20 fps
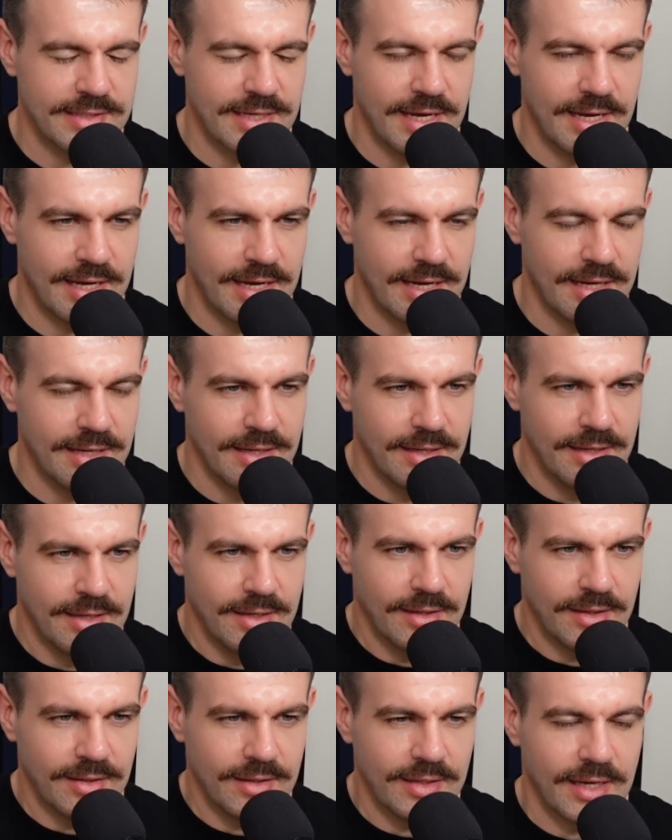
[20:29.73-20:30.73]
Uh,
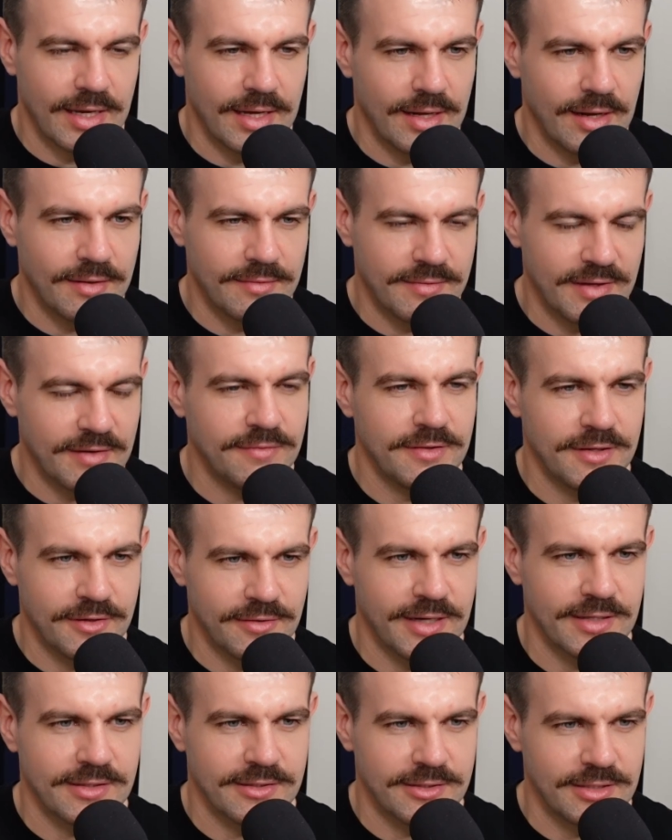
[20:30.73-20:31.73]
yeah, I definitely
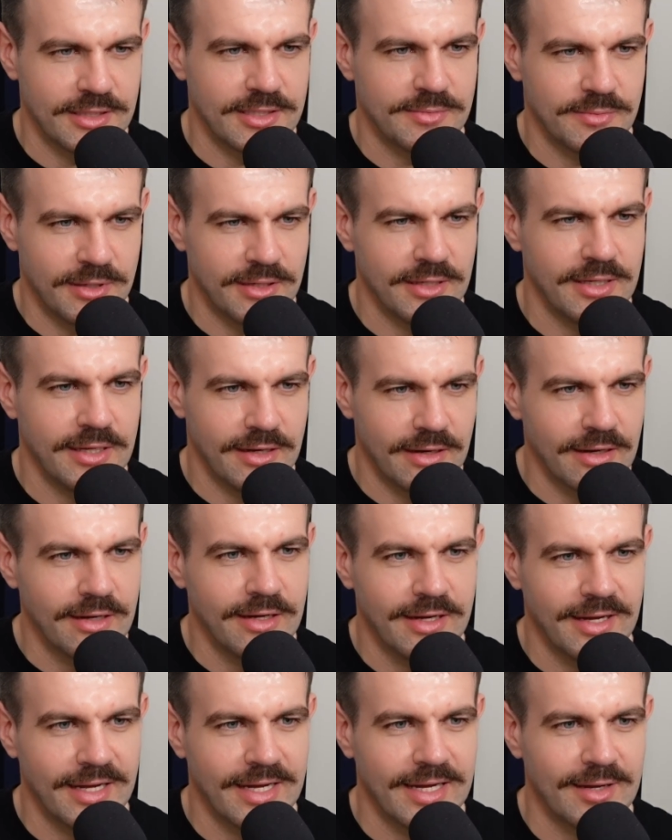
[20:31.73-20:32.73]
cracked the shits by now
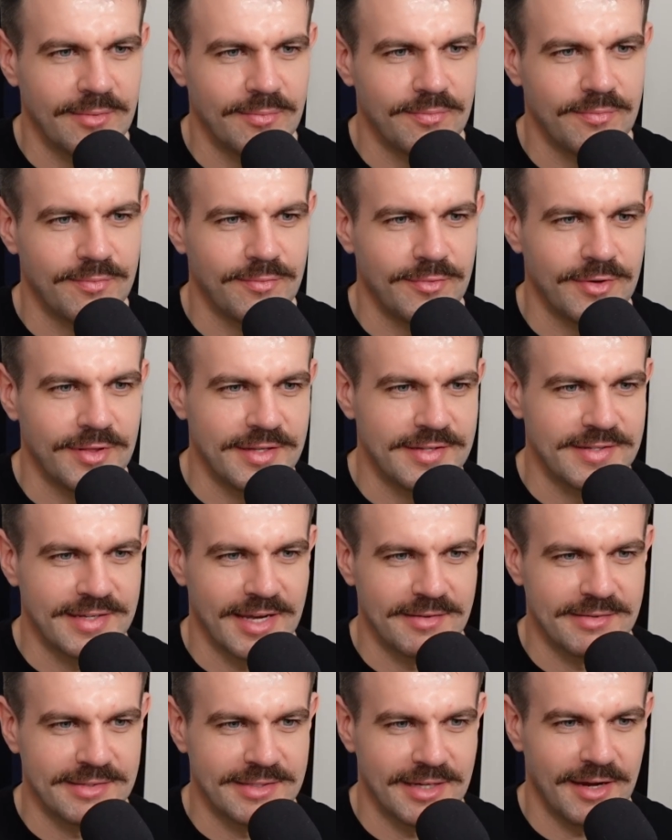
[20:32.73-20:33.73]
um, with this
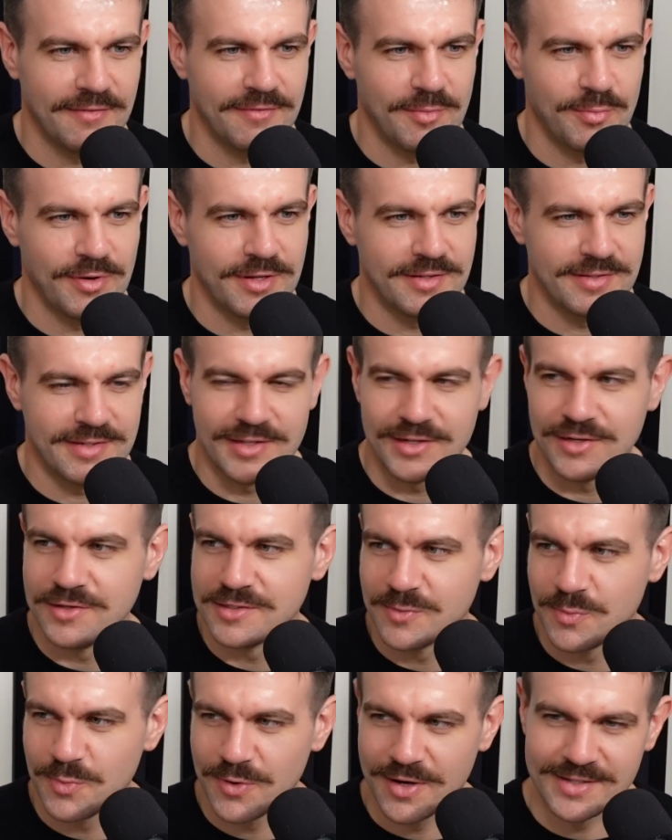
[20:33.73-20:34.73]
game start after Brent, the news
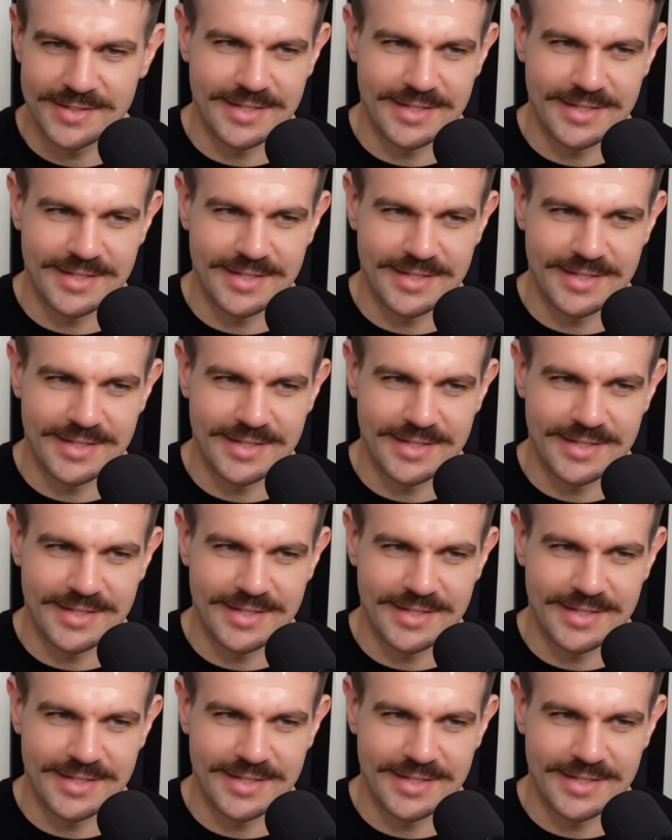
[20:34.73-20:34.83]
of Brent